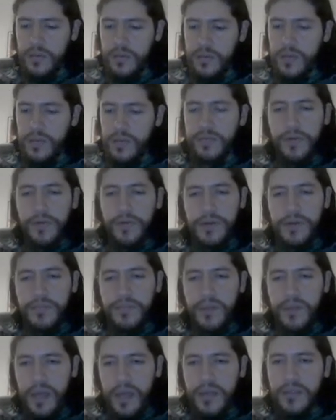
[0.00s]
that were
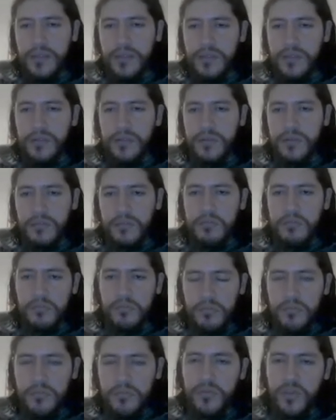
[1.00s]
invited to
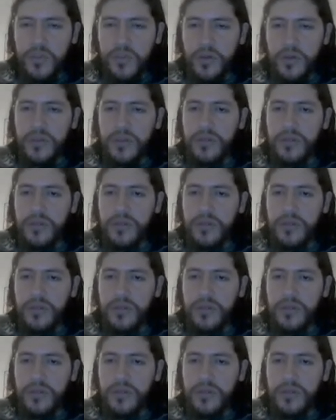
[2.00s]
join